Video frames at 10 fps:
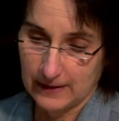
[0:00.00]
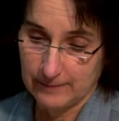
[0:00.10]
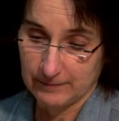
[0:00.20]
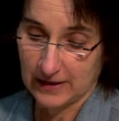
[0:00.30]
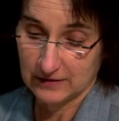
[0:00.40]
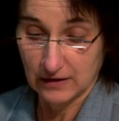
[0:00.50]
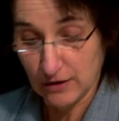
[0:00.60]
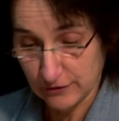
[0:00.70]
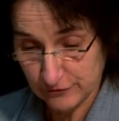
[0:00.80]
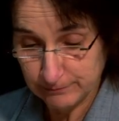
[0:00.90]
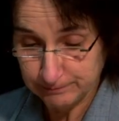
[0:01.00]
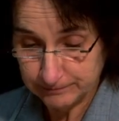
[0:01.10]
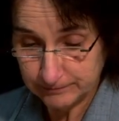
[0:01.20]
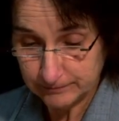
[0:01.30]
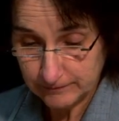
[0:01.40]
and large.
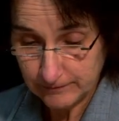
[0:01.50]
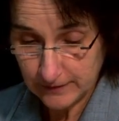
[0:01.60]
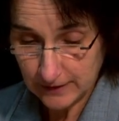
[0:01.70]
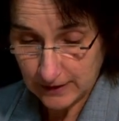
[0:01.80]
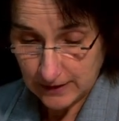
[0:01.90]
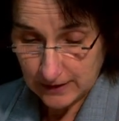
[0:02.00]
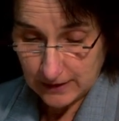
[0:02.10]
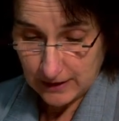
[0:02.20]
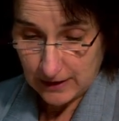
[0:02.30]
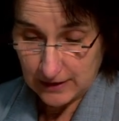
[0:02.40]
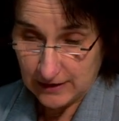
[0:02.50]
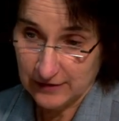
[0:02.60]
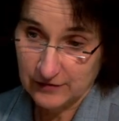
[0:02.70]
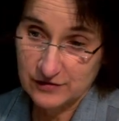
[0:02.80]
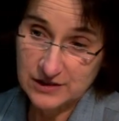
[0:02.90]

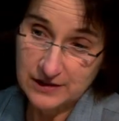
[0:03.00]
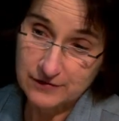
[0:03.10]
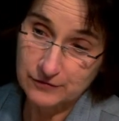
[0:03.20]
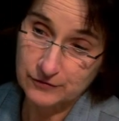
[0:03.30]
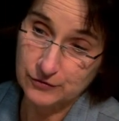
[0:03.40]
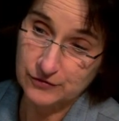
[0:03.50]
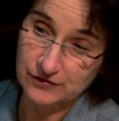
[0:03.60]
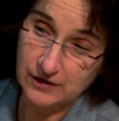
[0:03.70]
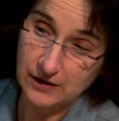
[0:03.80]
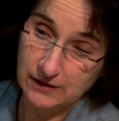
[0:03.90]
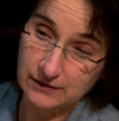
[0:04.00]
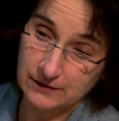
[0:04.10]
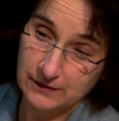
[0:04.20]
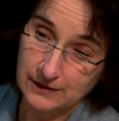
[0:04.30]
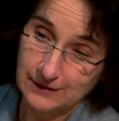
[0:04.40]
And the teeth, of course, are
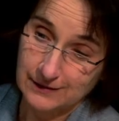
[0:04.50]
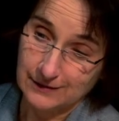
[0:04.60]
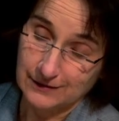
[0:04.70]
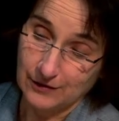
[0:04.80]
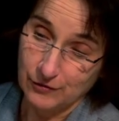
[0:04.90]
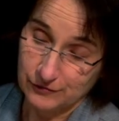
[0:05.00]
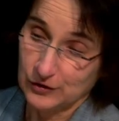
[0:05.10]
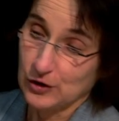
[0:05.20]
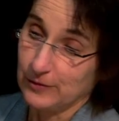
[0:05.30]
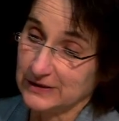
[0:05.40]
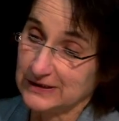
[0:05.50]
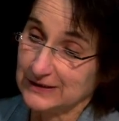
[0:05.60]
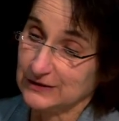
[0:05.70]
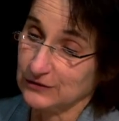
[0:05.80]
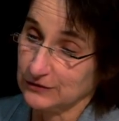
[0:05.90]
often
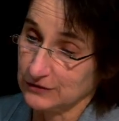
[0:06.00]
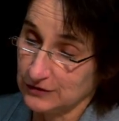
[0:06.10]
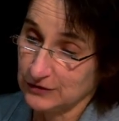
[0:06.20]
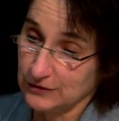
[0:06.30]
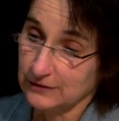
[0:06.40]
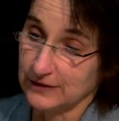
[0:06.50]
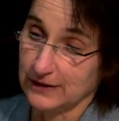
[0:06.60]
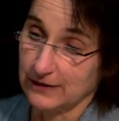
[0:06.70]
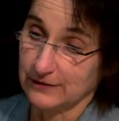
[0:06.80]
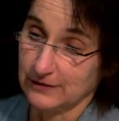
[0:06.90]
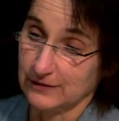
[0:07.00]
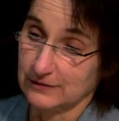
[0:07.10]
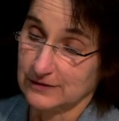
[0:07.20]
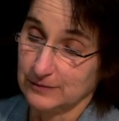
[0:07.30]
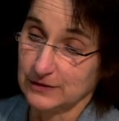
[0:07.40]
commented on too. They are
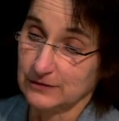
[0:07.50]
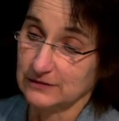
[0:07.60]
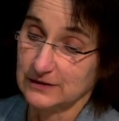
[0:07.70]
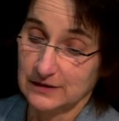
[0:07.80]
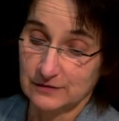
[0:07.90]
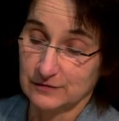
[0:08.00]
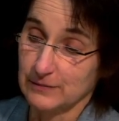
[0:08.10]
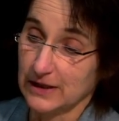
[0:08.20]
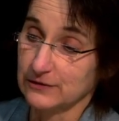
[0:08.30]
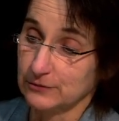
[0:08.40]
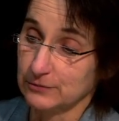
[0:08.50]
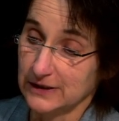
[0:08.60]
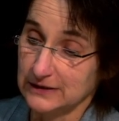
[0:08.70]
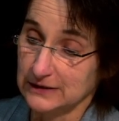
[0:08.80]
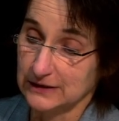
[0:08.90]
the typical teeth of a
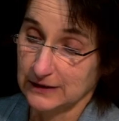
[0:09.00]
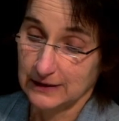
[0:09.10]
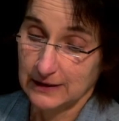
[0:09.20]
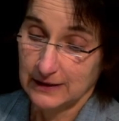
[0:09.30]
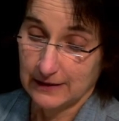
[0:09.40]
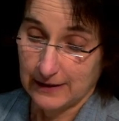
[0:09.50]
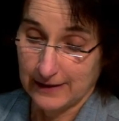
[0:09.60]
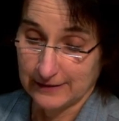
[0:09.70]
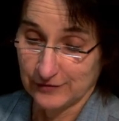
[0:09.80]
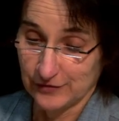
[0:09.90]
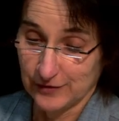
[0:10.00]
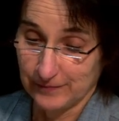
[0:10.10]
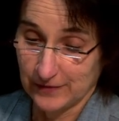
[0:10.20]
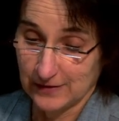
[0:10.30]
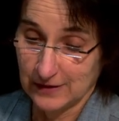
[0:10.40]
macropredator,
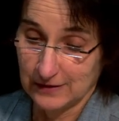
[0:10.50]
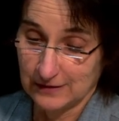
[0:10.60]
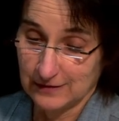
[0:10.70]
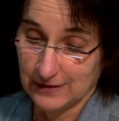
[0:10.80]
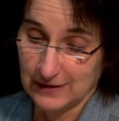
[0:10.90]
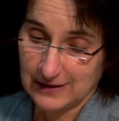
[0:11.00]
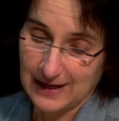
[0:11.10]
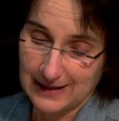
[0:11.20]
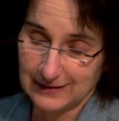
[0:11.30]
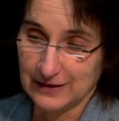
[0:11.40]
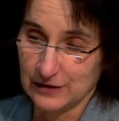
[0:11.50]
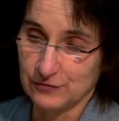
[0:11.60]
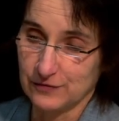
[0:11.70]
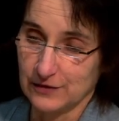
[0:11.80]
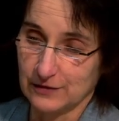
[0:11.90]
and they can
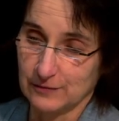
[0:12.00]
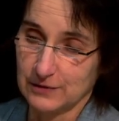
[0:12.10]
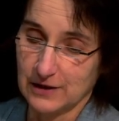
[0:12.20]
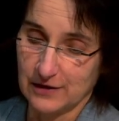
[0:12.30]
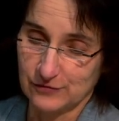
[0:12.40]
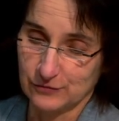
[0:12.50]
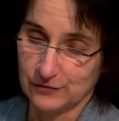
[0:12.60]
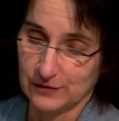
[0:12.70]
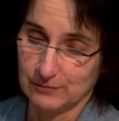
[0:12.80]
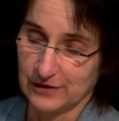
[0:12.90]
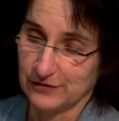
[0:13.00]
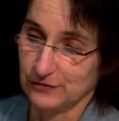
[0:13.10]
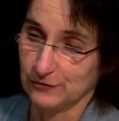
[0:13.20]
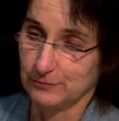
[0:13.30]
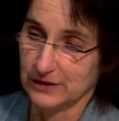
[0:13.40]
give the pliosaur the
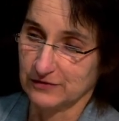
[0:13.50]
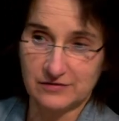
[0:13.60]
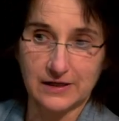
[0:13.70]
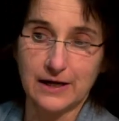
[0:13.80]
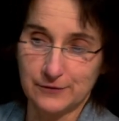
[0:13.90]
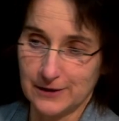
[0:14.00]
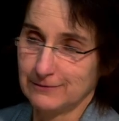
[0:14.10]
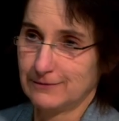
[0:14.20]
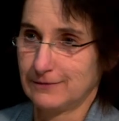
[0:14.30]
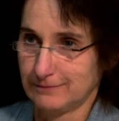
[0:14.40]
impression of being scary.